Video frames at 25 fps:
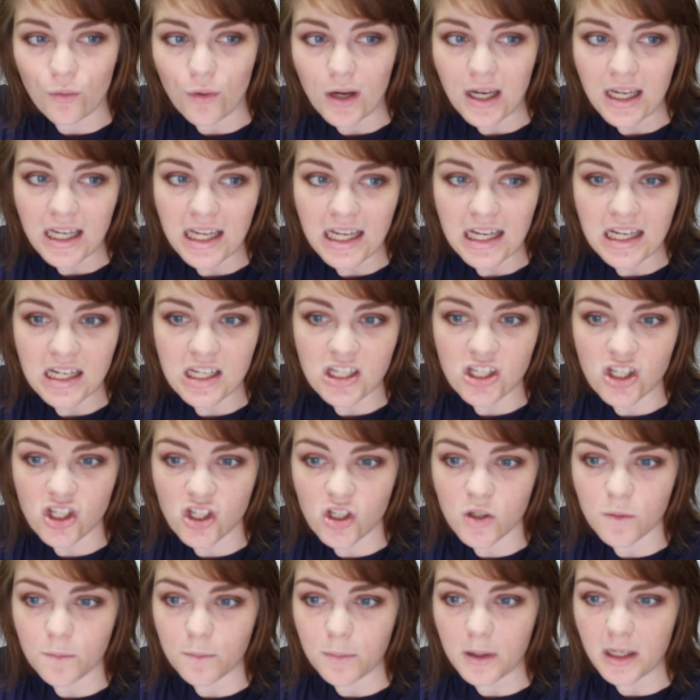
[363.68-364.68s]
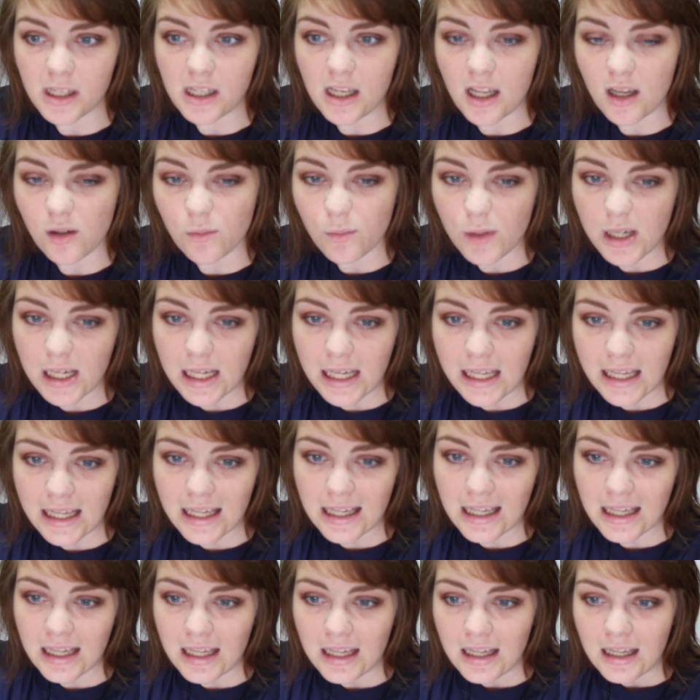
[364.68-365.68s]
grayish but not
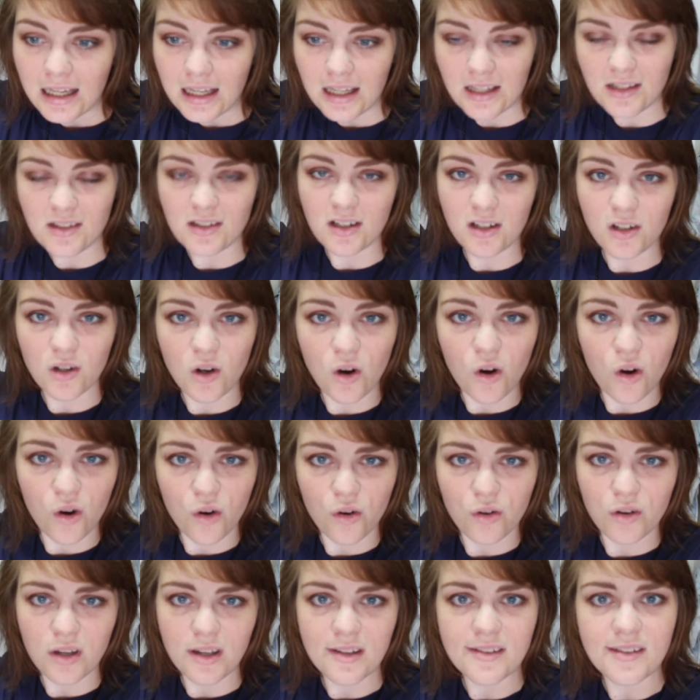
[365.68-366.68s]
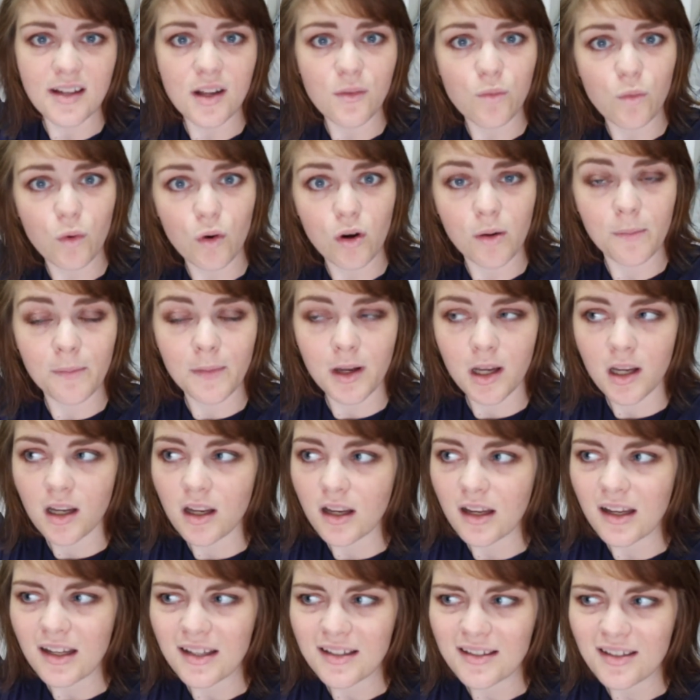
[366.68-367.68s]
really. It's not cold, it's not warm.
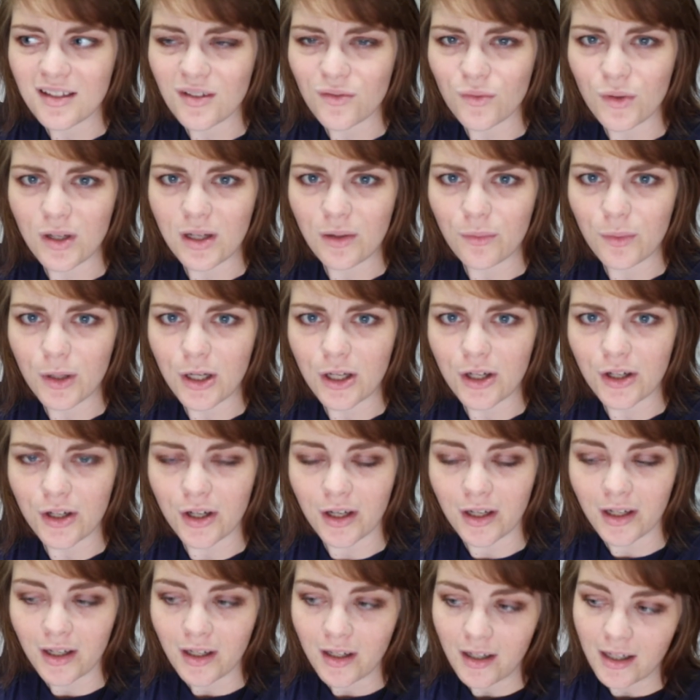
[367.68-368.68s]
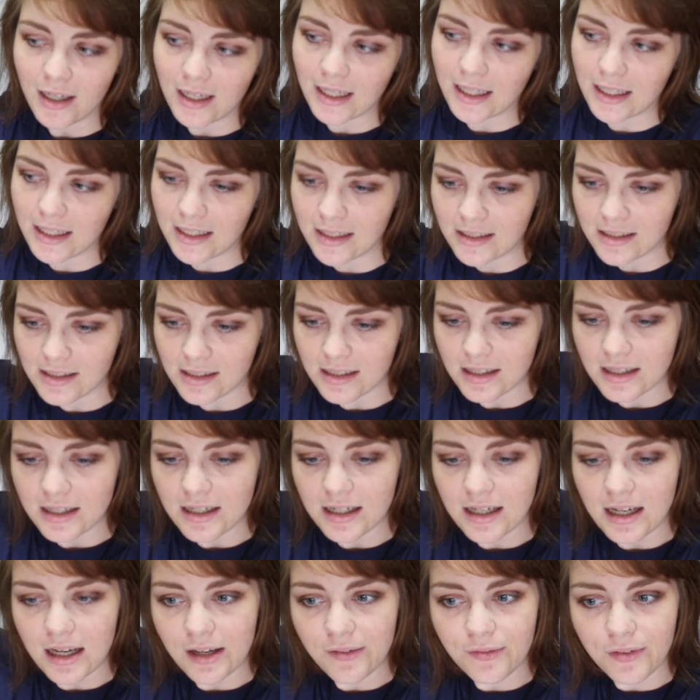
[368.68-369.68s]
It's just really weird. And
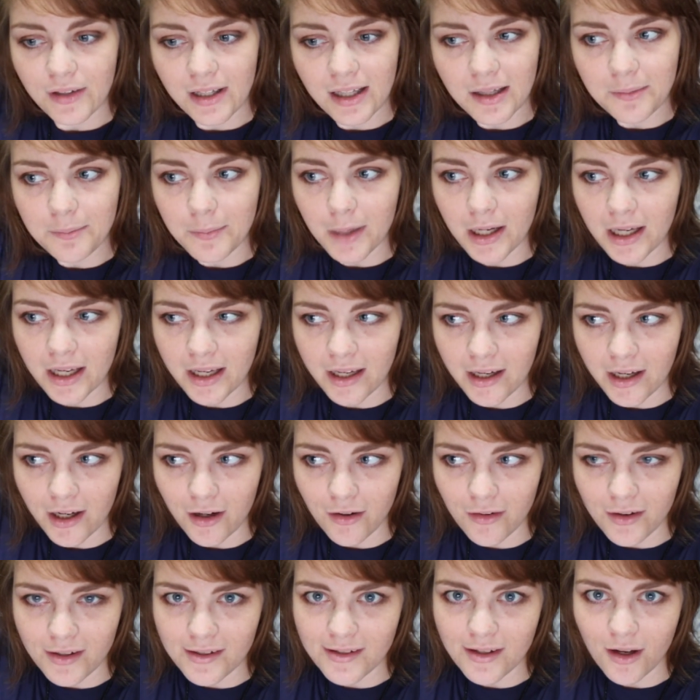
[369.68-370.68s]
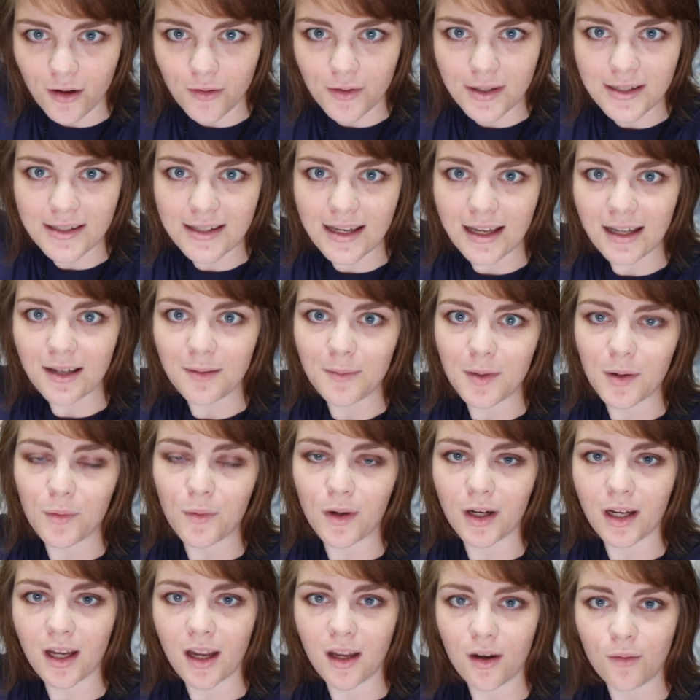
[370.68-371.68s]
I feel like my hair is always telling me
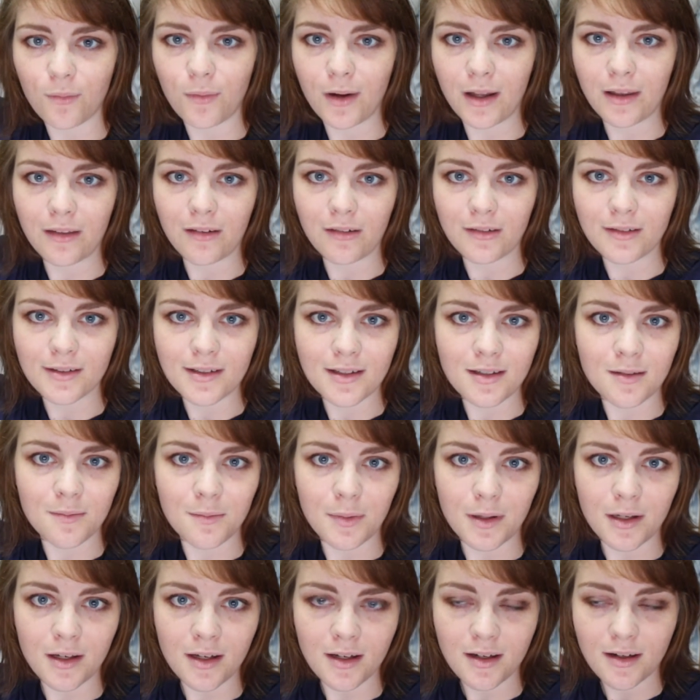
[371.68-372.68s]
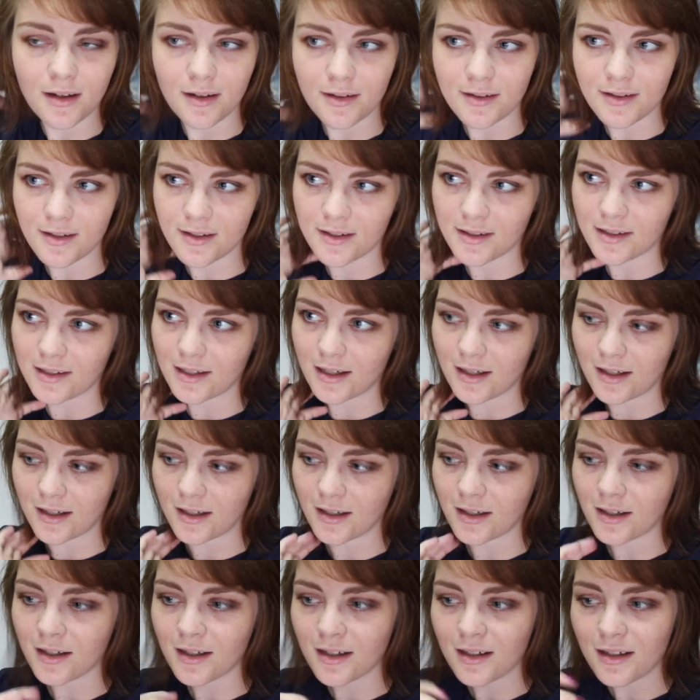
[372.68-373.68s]
what kind of weather it's gonna be because it's
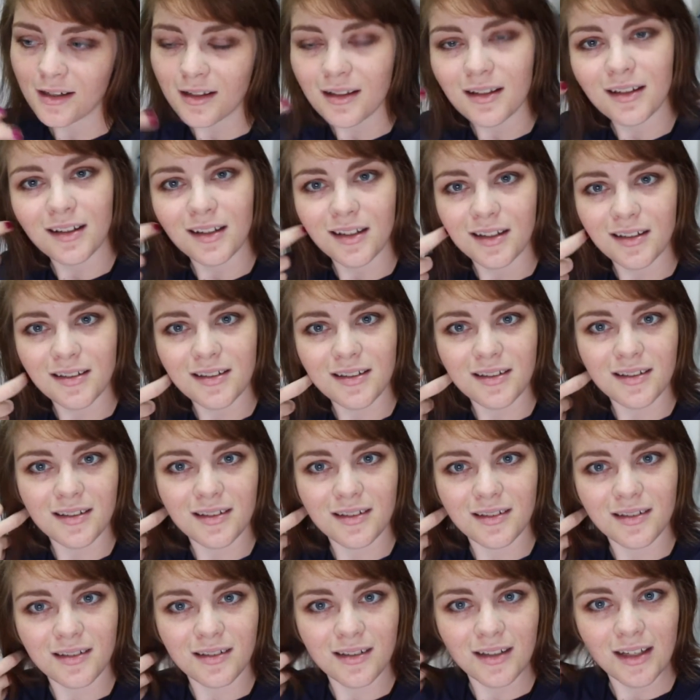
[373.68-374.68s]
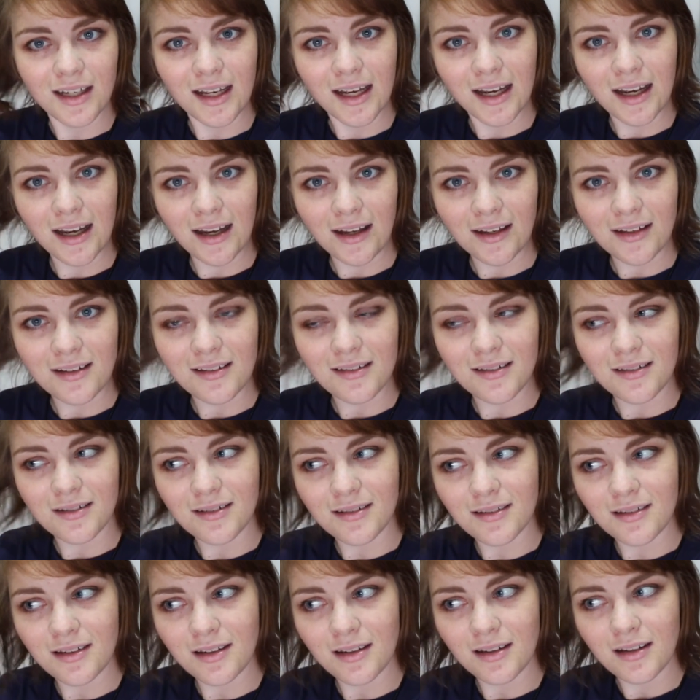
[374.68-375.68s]
like, it's, yeah, it
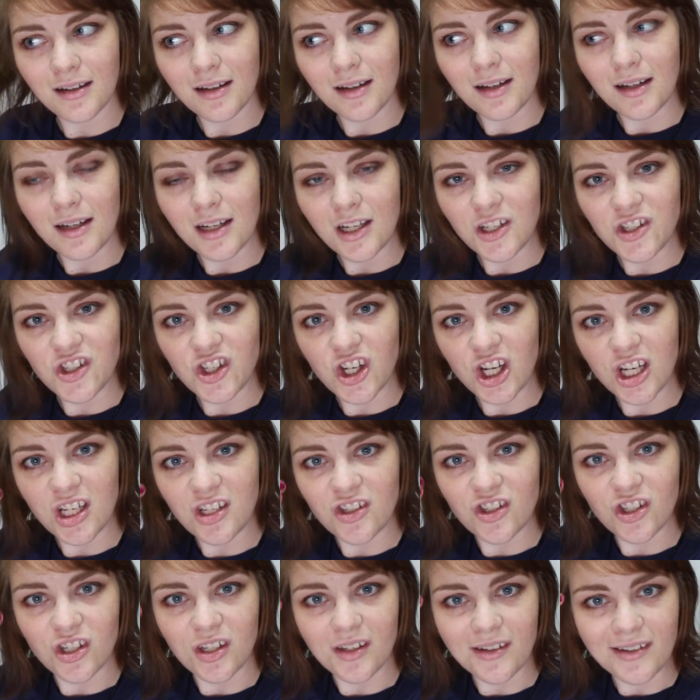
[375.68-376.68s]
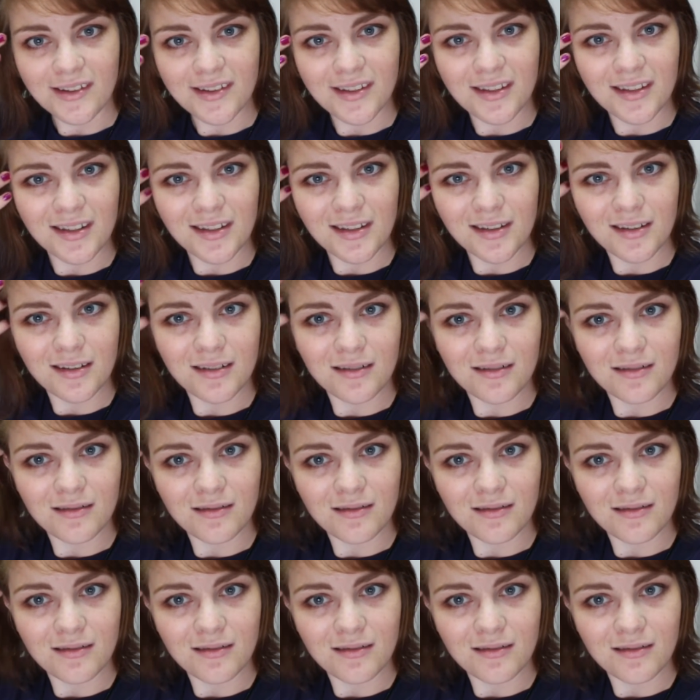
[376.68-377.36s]
just, it changes,